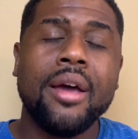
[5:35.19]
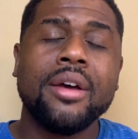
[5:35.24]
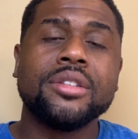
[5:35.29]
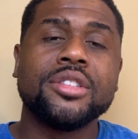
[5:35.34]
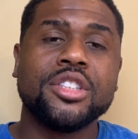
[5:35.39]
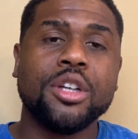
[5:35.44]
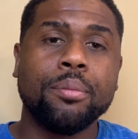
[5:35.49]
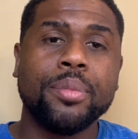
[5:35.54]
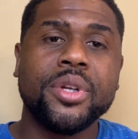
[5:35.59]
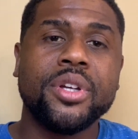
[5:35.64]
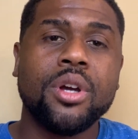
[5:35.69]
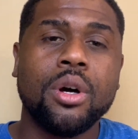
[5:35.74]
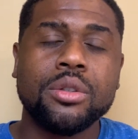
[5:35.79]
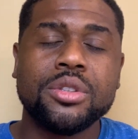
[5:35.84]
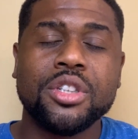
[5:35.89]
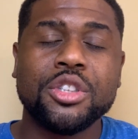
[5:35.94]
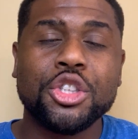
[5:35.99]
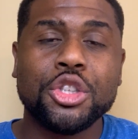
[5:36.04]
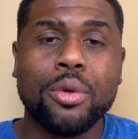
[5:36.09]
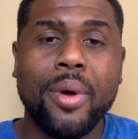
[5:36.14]
simply go
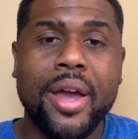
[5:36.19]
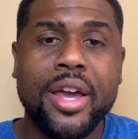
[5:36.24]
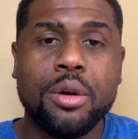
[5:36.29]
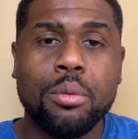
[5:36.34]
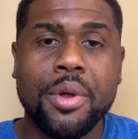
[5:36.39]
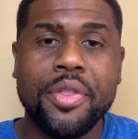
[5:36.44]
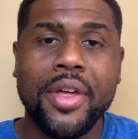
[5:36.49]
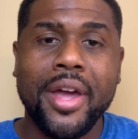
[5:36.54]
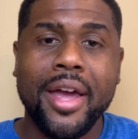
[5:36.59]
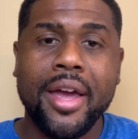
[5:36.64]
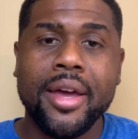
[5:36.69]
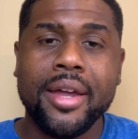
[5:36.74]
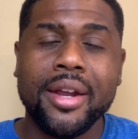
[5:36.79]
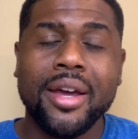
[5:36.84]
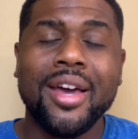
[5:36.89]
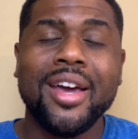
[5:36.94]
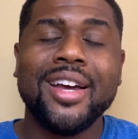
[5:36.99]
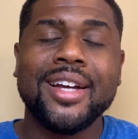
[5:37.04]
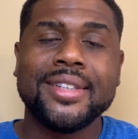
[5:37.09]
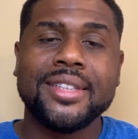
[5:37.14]
to
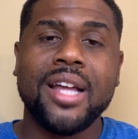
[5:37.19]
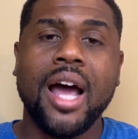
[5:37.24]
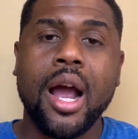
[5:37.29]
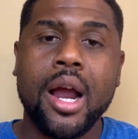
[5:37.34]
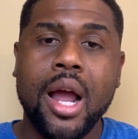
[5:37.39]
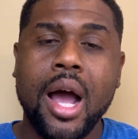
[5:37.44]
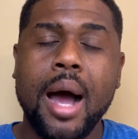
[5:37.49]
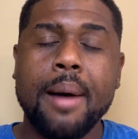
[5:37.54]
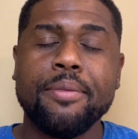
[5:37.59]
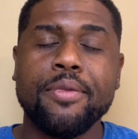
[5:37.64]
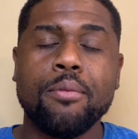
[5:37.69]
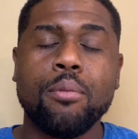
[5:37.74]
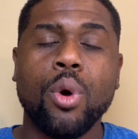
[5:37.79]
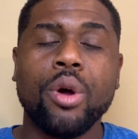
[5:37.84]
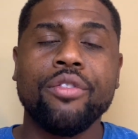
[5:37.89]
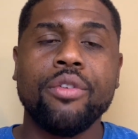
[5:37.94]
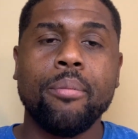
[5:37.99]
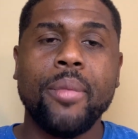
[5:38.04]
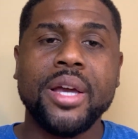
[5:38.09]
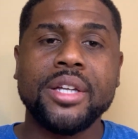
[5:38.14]
tradewithed.com for
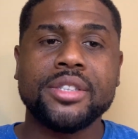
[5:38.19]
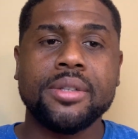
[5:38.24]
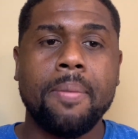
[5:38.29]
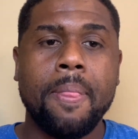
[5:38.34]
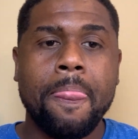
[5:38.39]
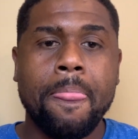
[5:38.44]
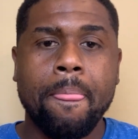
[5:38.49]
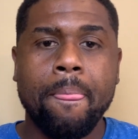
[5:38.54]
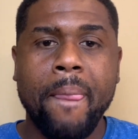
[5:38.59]
more information.